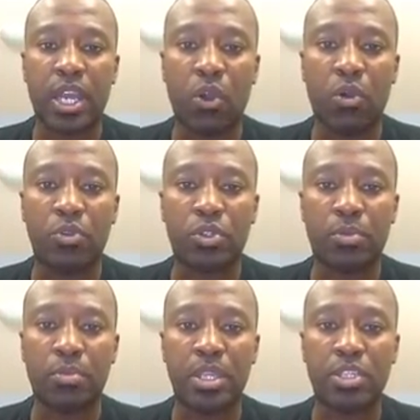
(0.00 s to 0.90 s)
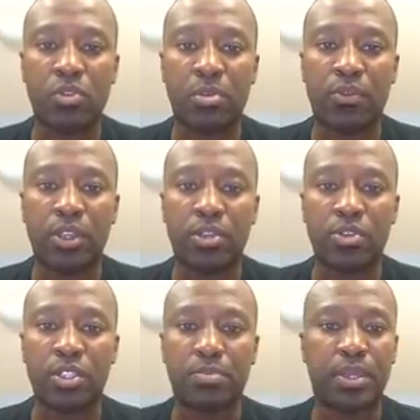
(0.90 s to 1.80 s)
I will submit to him if he does
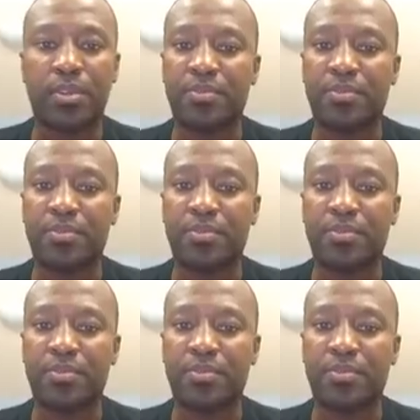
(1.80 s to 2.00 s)
his bit.